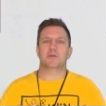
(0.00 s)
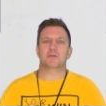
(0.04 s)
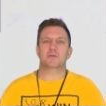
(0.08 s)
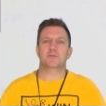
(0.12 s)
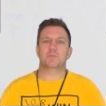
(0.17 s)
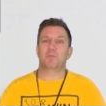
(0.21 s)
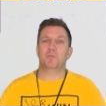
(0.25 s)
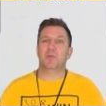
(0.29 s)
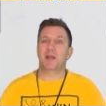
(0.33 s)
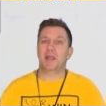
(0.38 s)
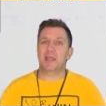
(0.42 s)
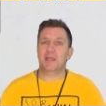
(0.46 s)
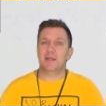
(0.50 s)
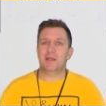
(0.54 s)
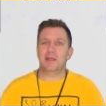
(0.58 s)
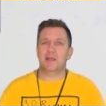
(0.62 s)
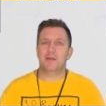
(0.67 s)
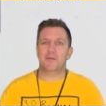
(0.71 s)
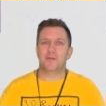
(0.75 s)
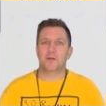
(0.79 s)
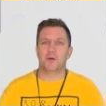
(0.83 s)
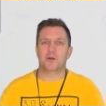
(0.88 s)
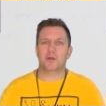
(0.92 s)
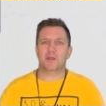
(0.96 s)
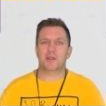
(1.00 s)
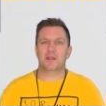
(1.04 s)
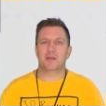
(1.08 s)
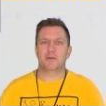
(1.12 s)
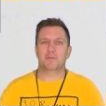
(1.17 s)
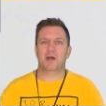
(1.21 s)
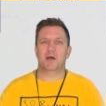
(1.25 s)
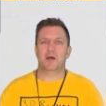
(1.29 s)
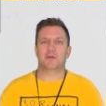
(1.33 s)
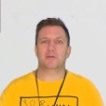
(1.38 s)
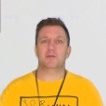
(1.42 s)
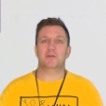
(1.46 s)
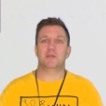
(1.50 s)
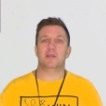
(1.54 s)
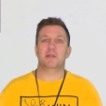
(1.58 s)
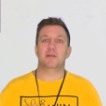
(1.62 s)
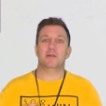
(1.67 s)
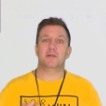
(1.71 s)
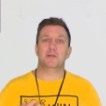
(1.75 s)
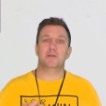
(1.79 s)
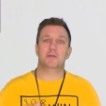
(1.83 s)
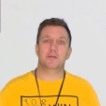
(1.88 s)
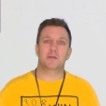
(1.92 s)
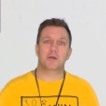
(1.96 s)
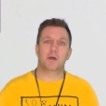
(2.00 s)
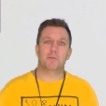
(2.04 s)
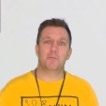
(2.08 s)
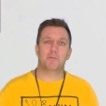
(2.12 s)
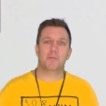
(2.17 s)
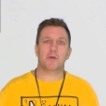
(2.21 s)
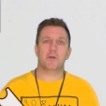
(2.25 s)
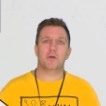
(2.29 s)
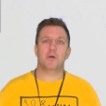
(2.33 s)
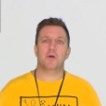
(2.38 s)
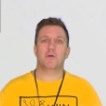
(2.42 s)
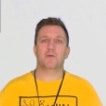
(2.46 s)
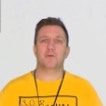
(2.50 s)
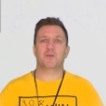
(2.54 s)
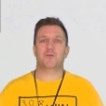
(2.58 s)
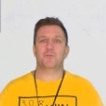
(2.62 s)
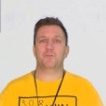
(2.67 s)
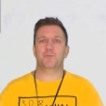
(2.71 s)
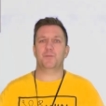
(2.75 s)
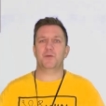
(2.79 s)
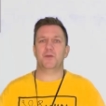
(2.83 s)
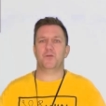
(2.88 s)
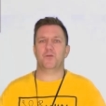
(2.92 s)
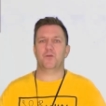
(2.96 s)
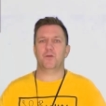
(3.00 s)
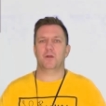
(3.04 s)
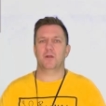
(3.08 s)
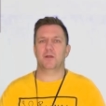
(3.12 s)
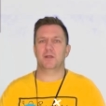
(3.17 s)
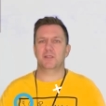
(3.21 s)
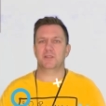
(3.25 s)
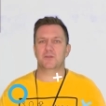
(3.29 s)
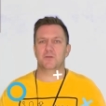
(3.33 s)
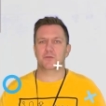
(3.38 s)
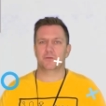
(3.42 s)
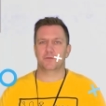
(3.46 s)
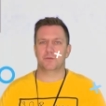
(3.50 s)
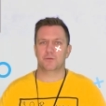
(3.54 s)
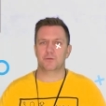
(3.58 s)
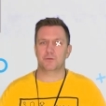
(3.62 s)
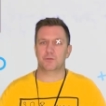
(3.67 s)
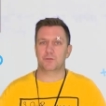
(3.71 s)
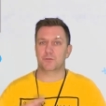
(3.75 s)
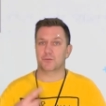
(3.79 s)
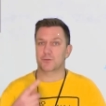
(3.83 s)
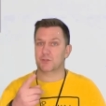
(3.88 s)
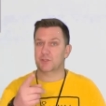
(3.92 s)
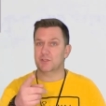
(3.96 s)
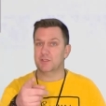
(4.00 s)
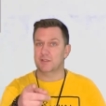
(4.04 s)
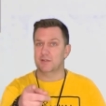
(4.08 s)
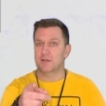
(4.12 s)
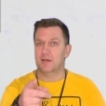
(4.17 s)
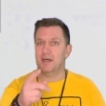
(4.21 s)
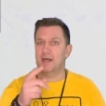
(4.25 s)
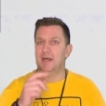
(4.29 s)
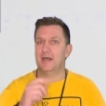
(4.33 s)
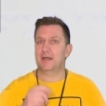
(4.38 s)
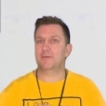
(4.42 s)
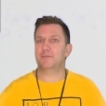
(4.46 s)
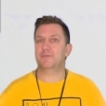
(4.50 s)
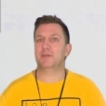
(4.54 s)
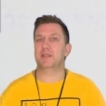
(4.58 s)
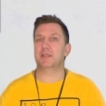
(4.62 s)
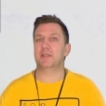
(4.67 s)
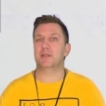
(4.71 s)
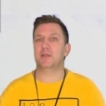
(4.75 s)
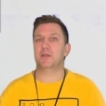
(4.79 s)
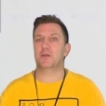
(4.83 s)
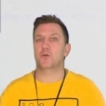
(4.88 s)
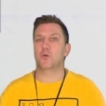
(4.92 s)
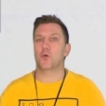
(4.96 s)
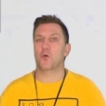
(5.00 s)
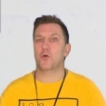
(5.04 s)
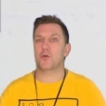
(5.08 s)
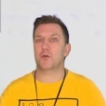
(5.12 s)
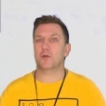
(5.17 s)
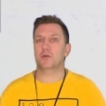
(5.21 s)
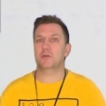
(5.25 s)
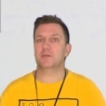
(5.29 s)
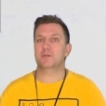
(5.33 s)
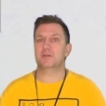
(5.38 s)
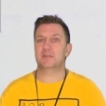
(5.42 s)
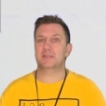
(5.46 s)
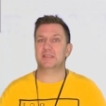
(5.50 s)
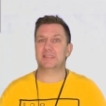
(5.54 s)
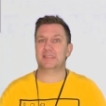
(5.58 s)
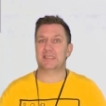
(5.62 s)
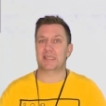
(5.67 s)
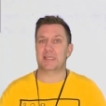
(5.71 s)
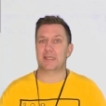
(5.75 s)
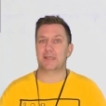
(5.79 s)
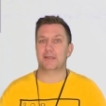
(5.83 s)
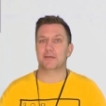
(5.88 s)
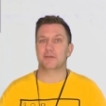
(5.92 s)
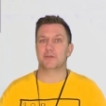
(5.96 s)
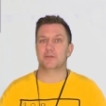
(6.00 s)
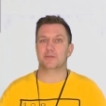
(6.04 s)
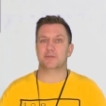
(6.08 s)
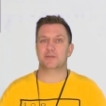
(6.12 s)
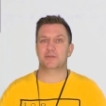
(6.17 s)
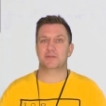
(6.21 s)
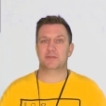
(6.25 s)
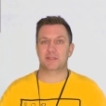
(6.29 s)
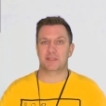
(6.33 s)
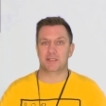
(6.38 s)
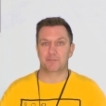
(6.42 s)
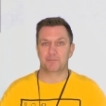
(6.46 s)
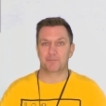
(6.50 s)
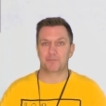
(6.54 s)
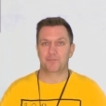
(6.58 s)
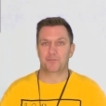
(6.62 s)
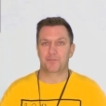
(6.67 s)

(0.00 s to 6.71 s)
plainly talking about the number of specialized roles you still have in your single team.